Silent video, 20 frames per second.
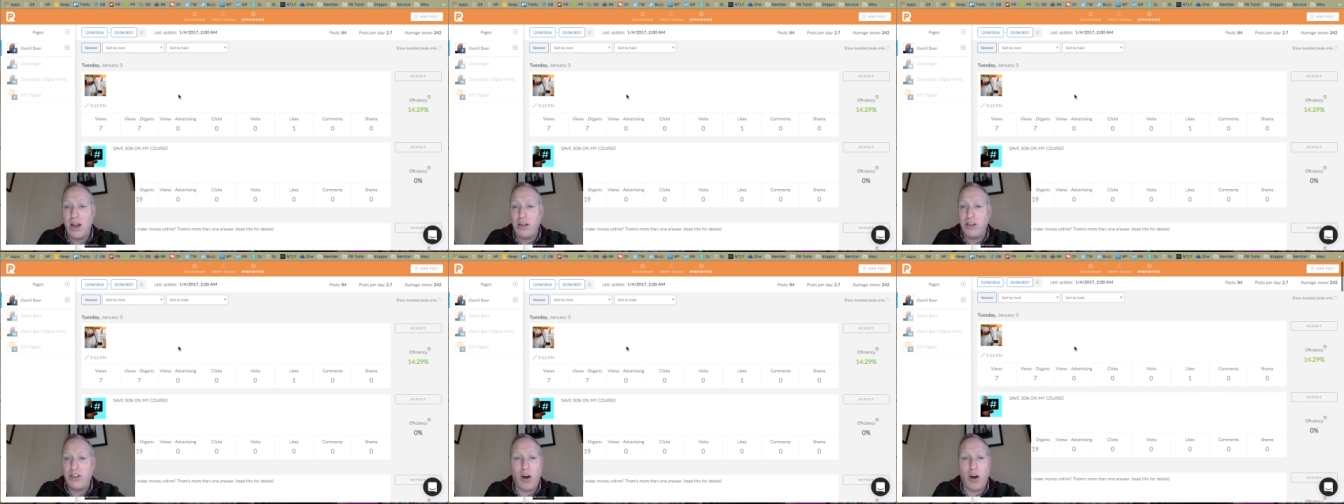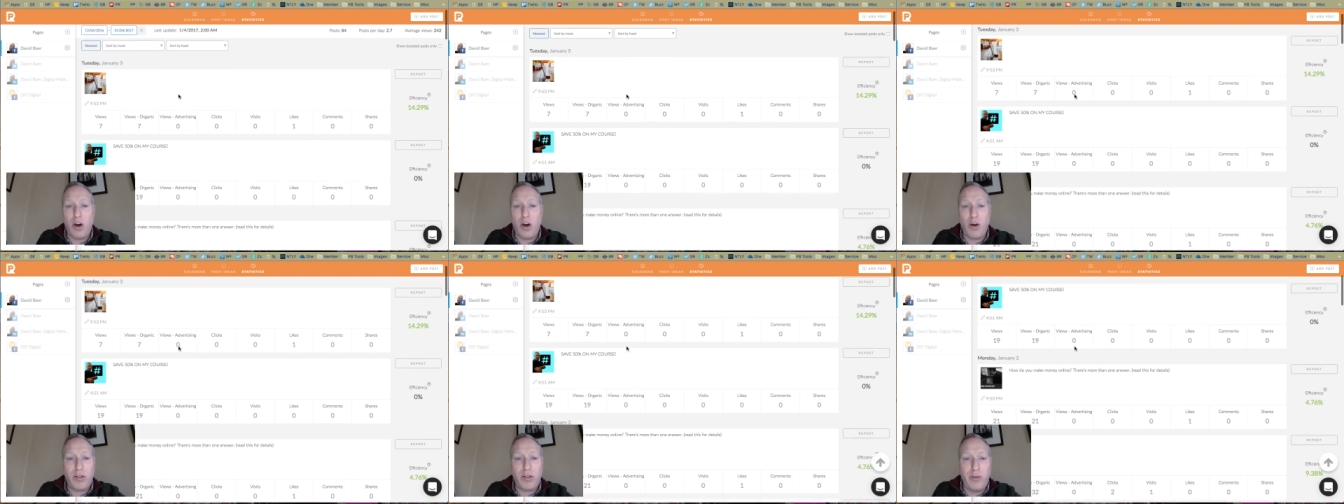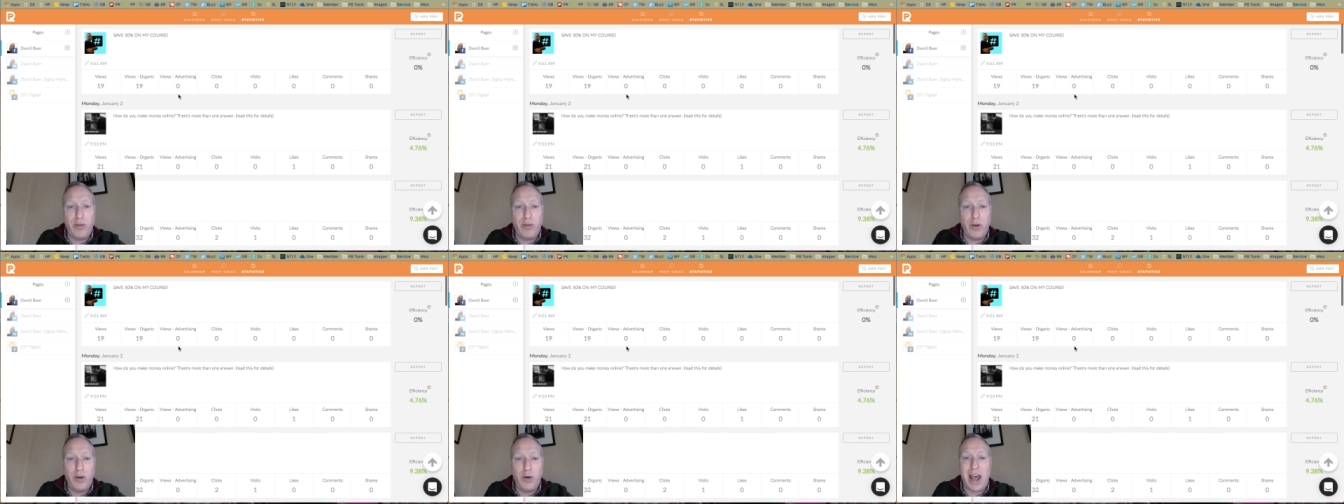to go
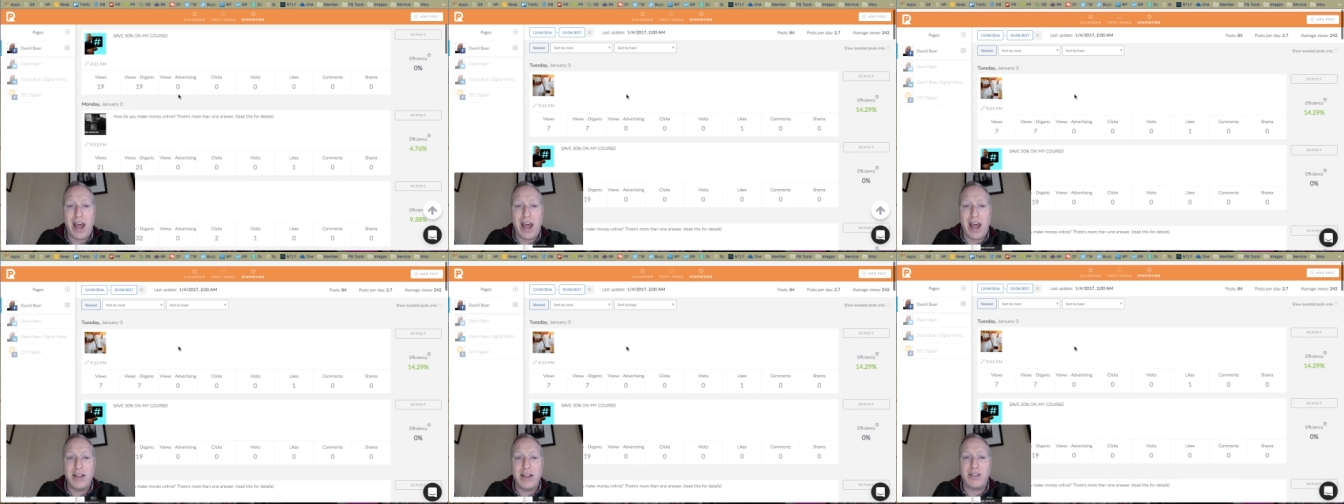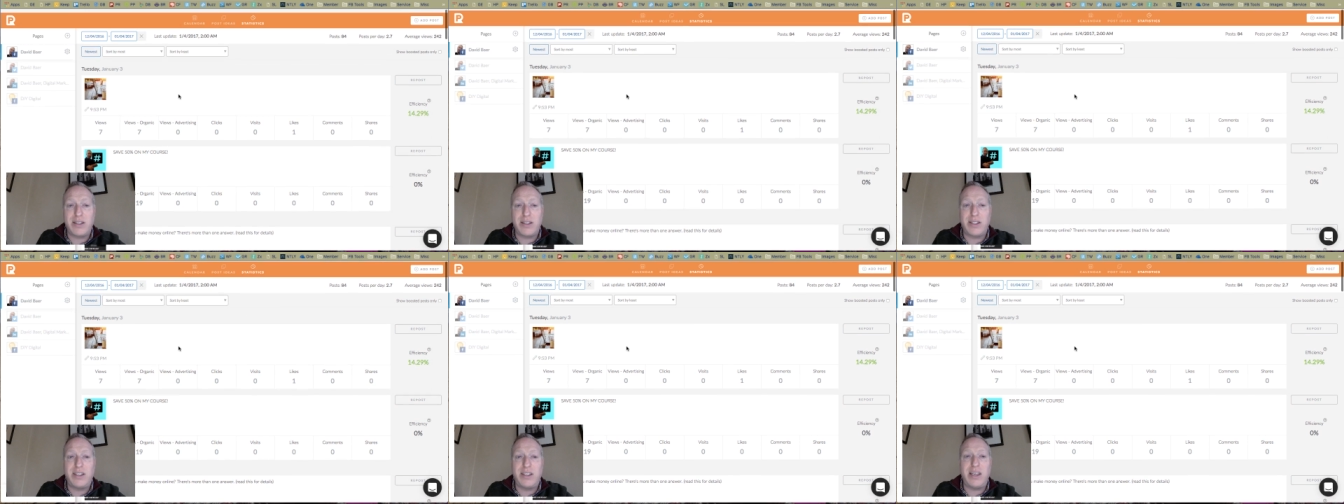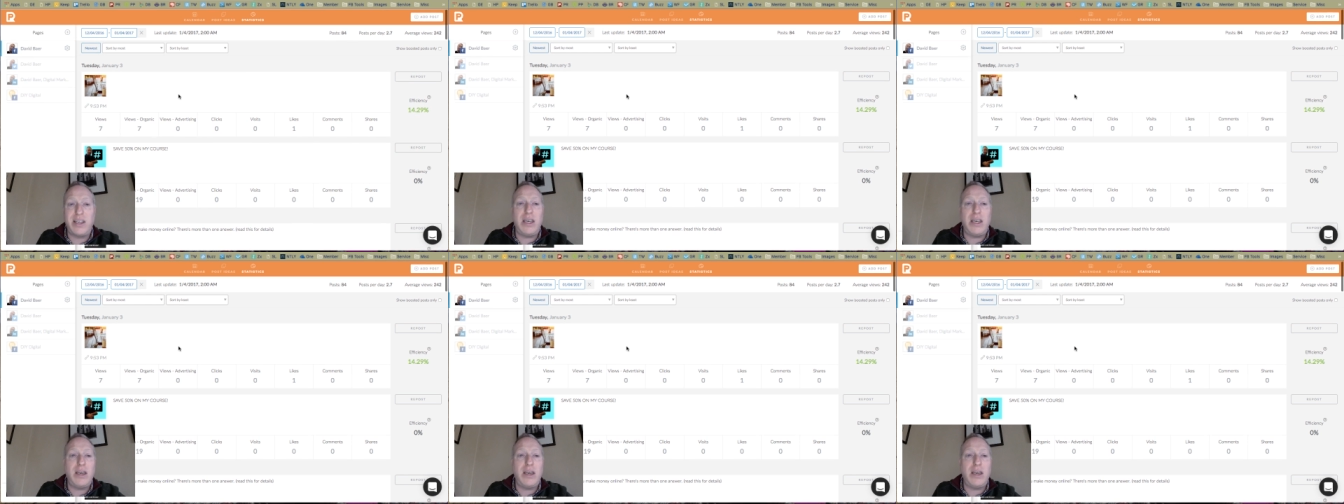through and
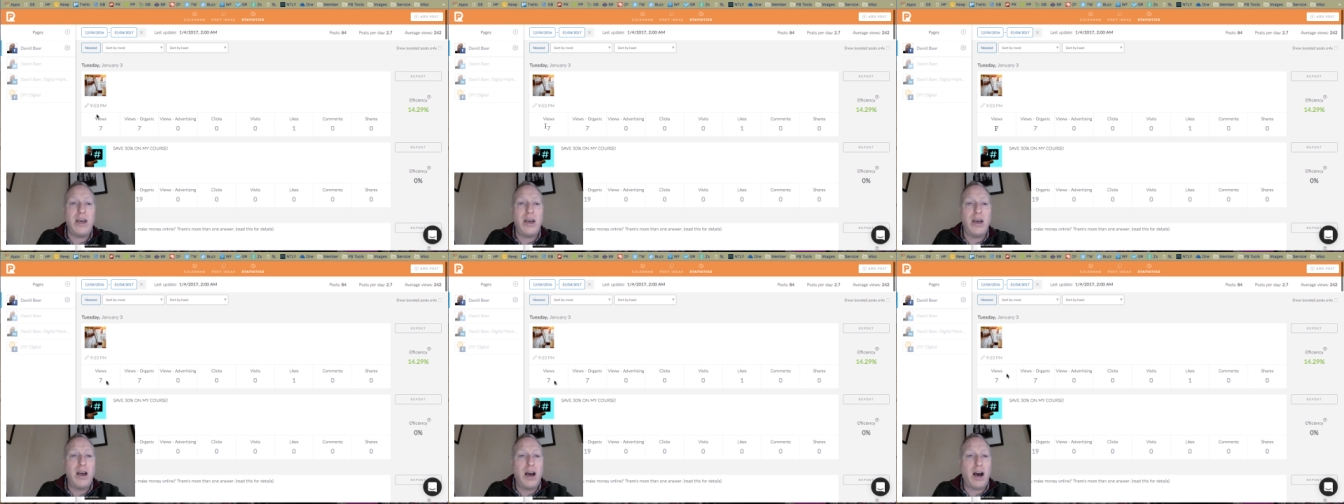see.